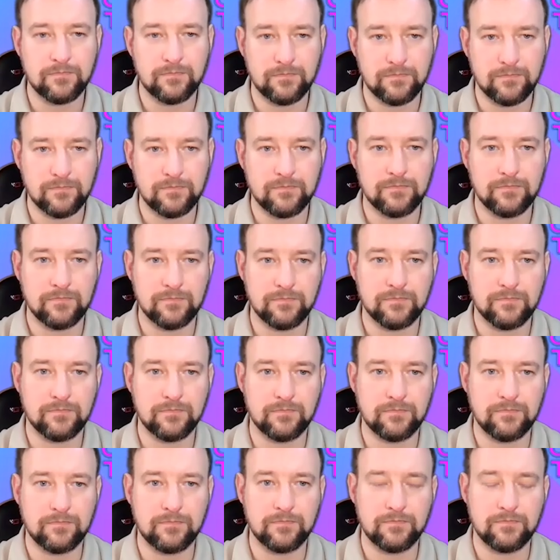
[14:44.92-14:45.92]

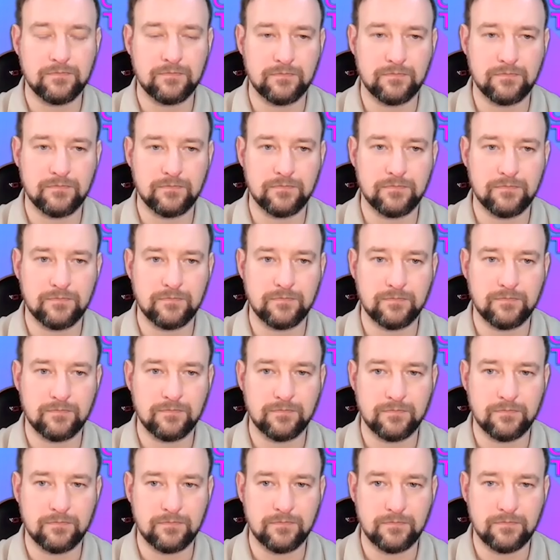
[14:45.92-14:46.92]

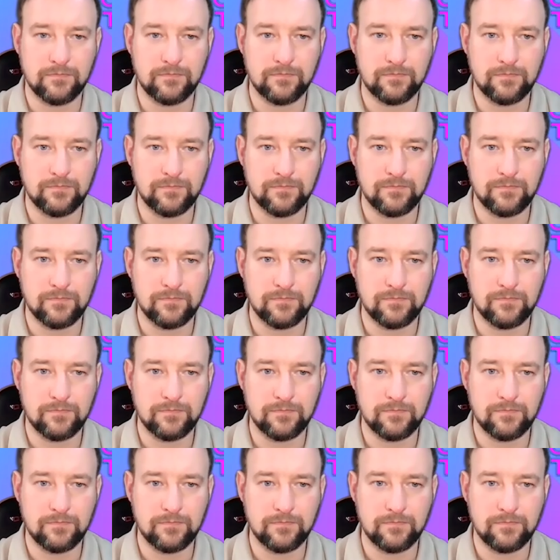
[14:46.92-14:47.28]
[no speech]